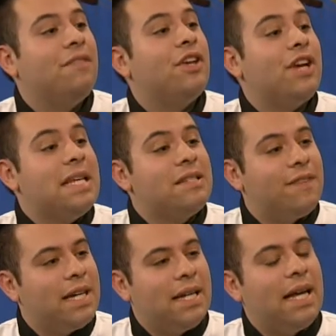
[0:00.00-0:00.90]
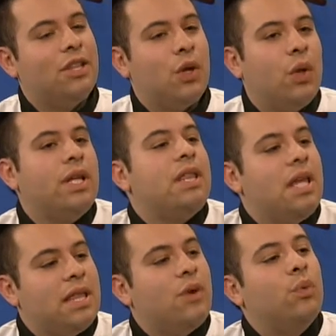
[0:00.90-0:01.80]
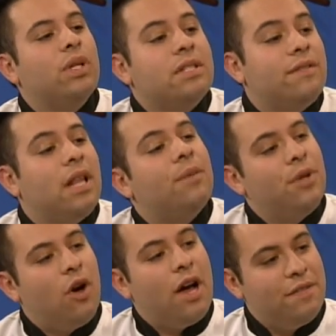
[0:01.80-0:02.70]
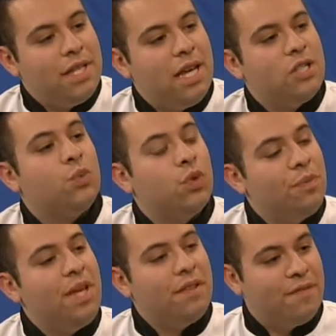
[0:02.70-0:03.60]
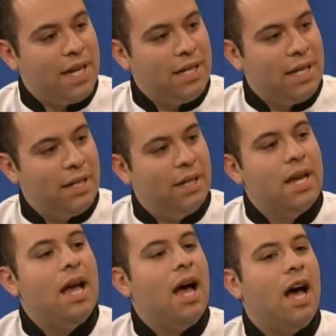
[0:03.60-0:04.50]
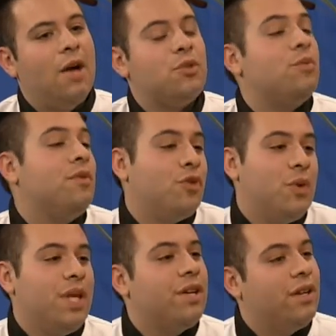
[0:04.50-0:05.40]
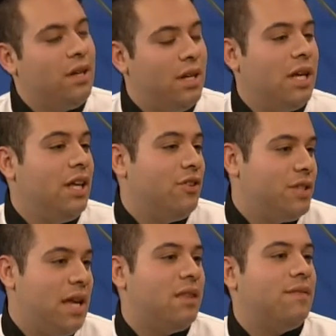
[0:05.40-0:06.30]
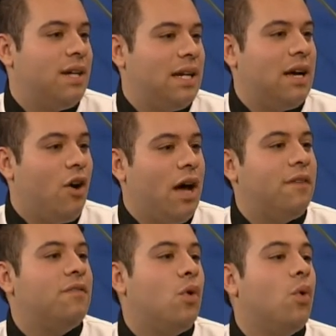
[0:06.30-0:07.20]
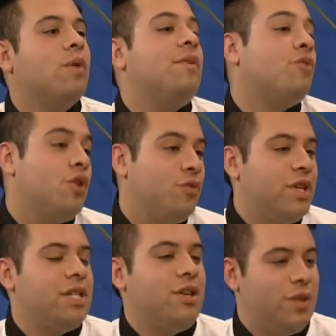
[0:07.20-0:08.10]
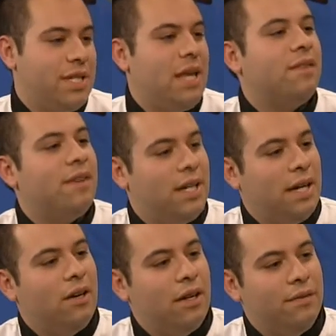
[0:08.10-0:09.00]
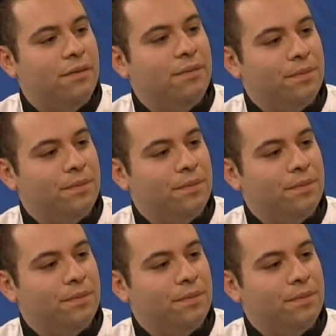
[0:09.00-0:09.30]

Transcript: If there is fondant, the only thing that will develop an off taste would be the fondant. Um, so before you either eat it, either take the fondant off, or before you freeze it, you can take the fondant off.